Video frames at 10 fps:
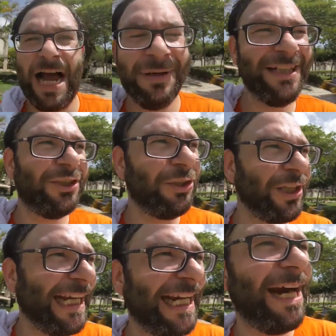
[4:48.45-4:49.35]
I'm gonna turn the
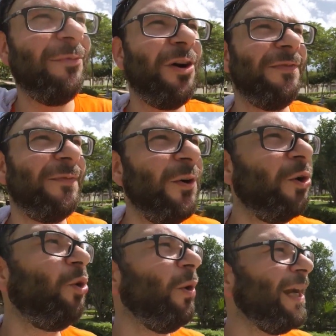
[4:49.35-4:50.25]
camera off real
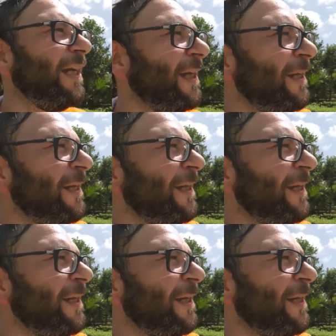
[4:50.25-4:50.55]
quick